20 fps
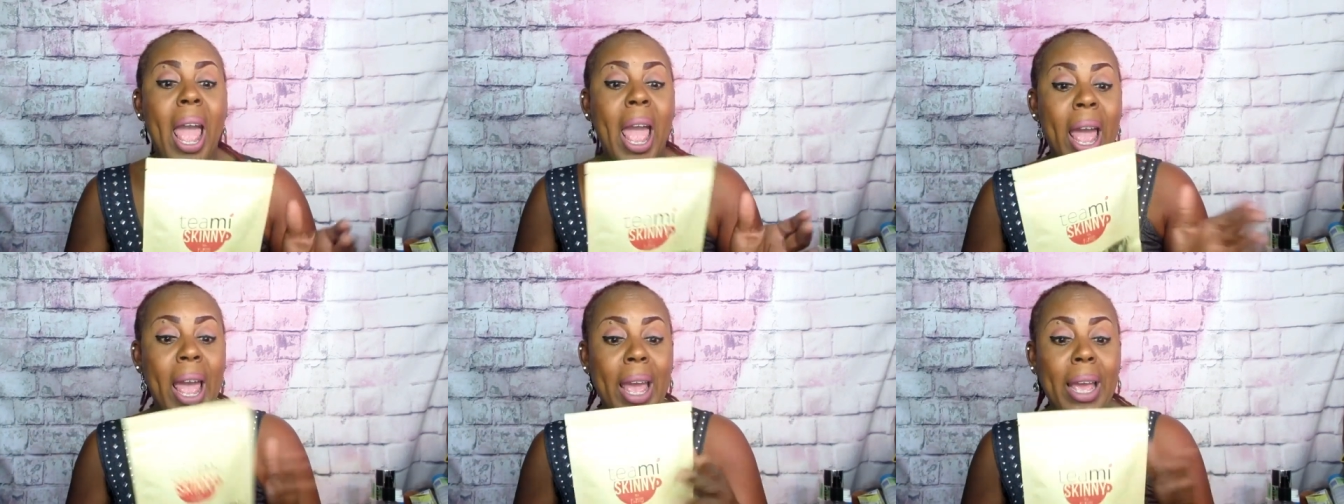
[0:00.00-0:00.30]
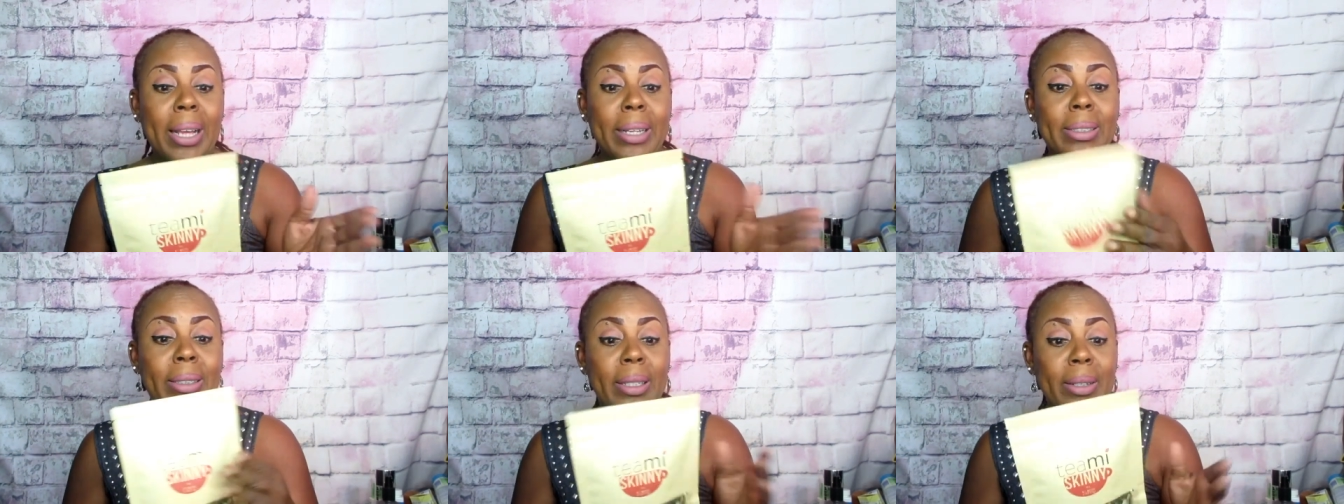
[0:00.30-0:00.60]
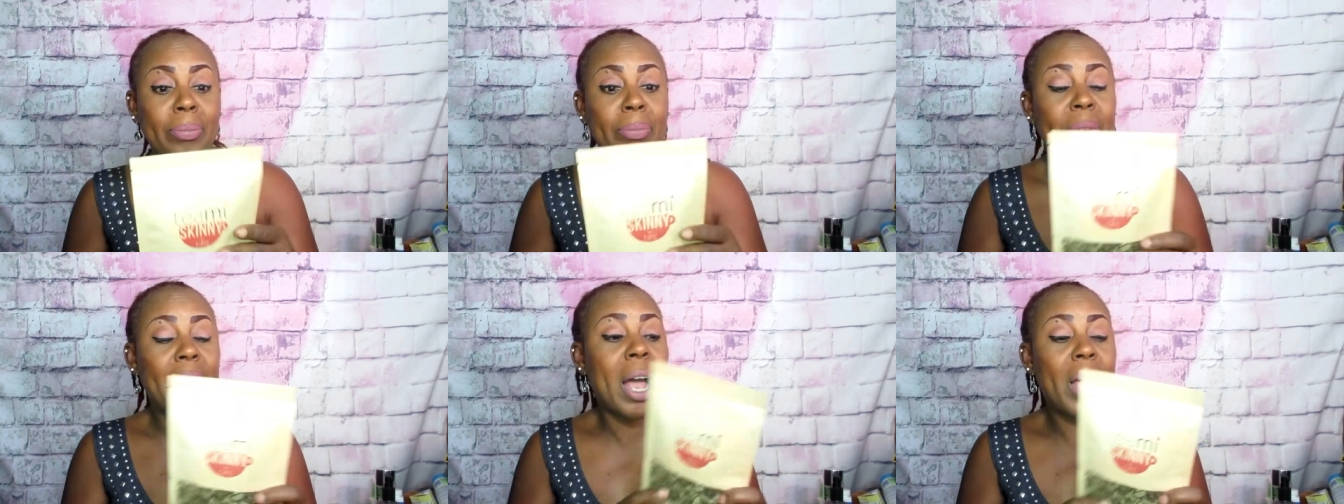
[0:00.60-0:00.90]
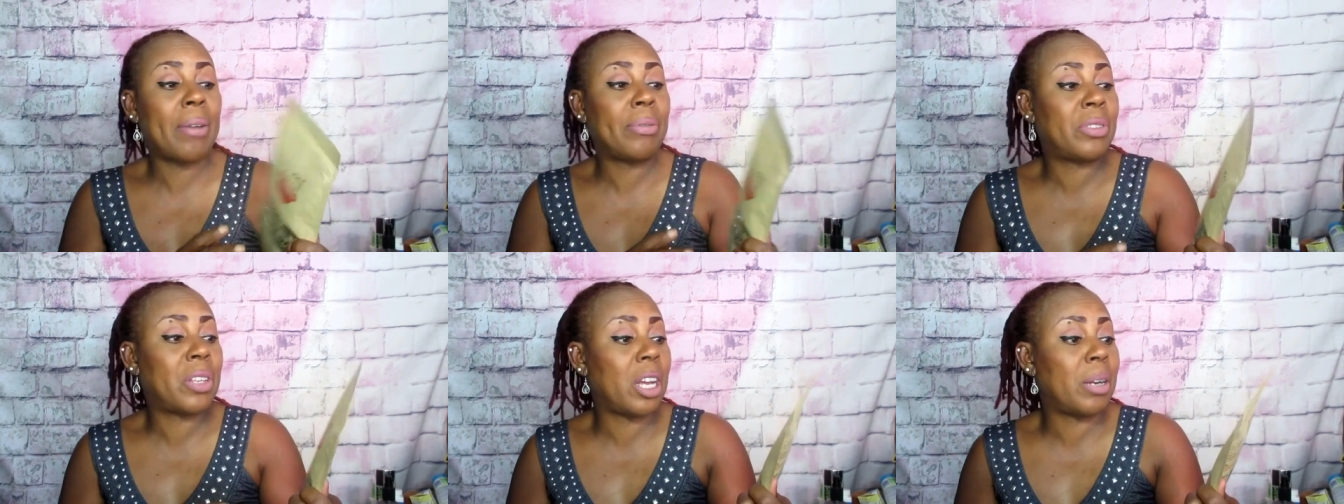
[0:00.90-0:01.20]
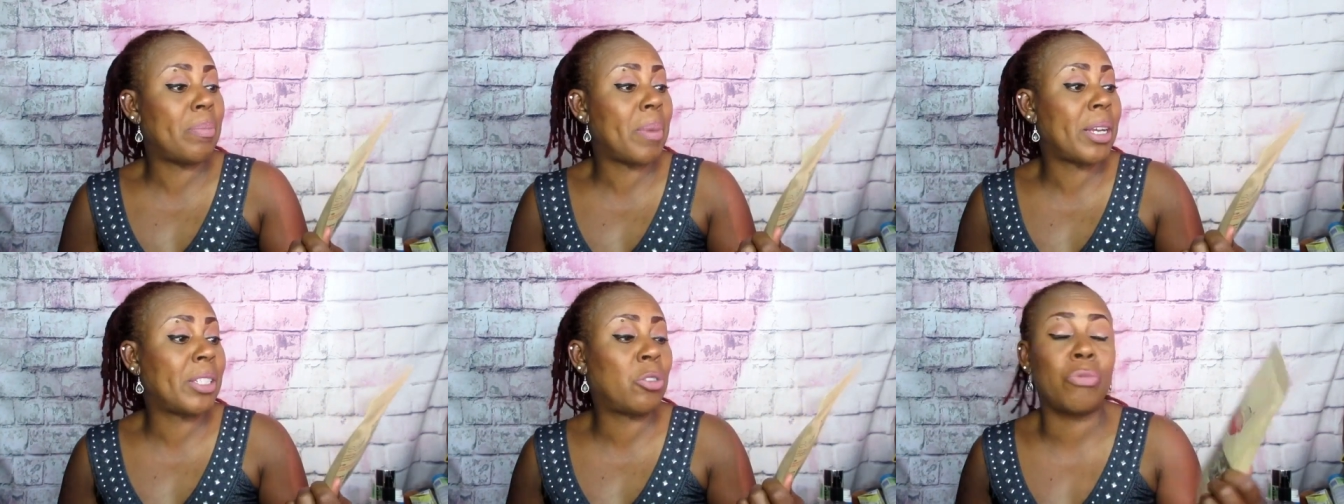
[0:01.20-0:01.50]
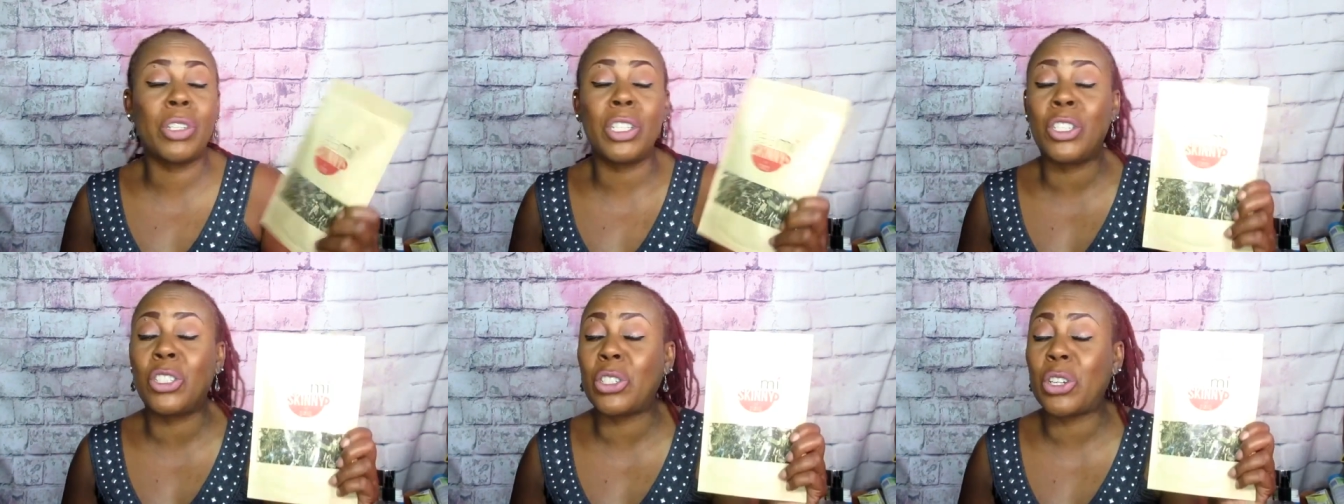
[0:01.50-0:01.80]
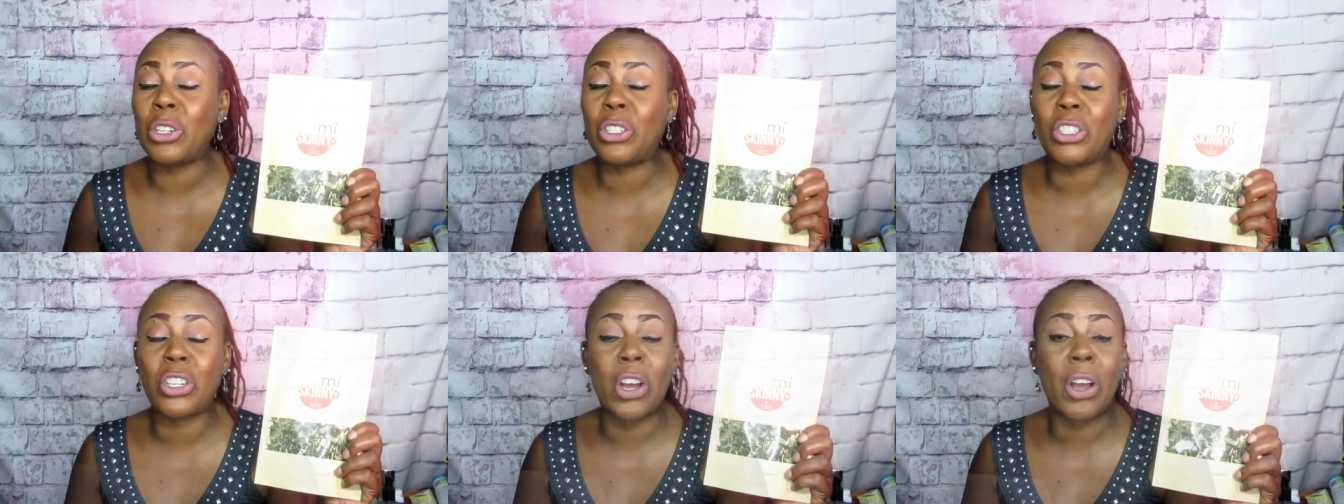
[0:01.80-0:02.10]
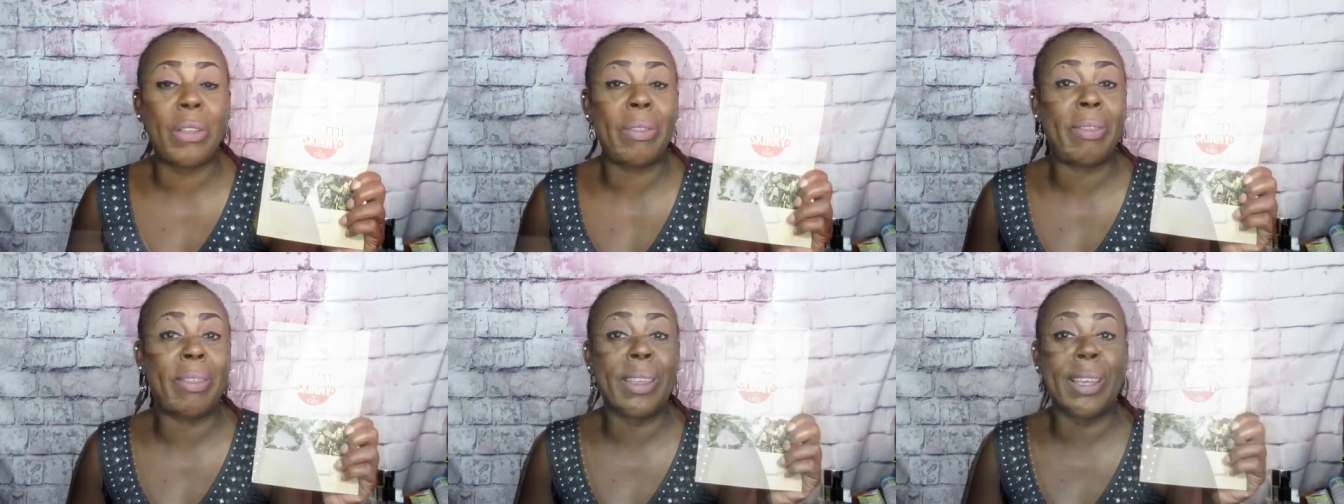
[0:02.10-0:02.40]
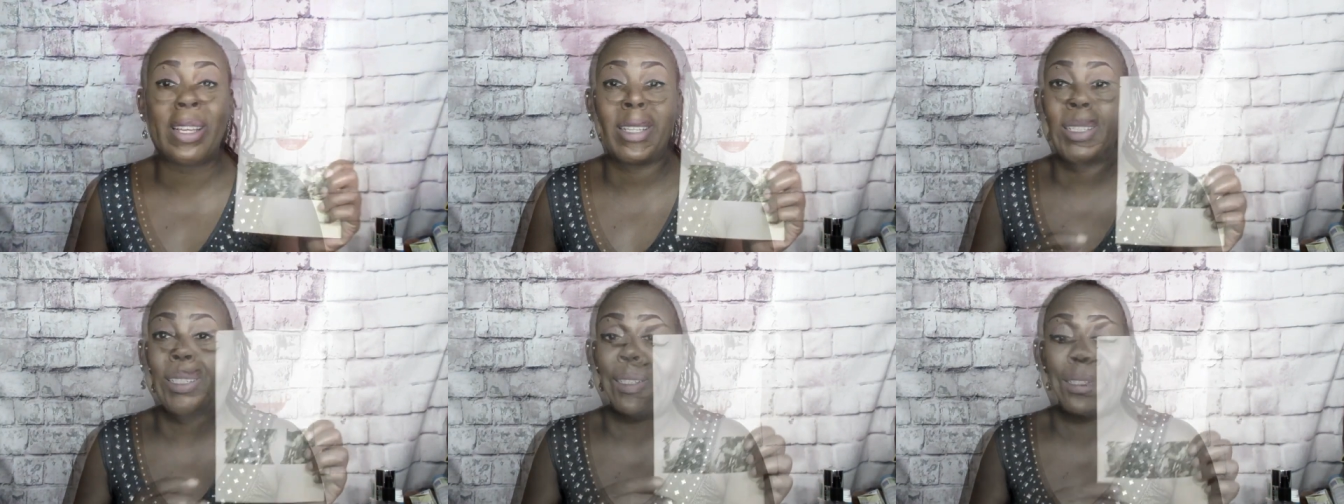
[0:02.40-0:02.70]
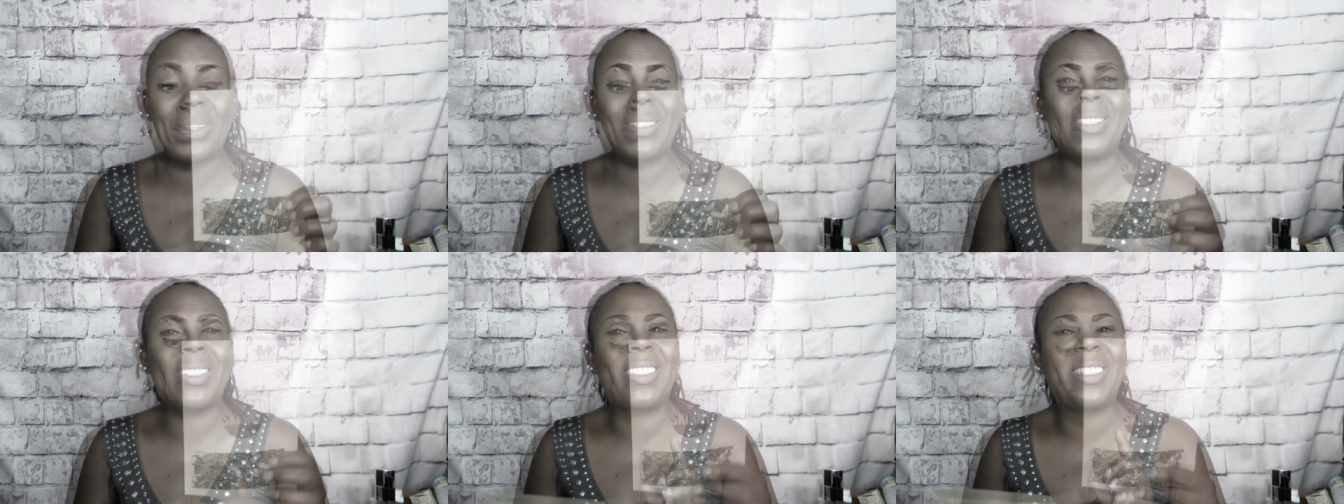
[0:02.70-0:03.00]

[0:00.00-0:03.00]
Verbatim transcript: and I've done my research on this.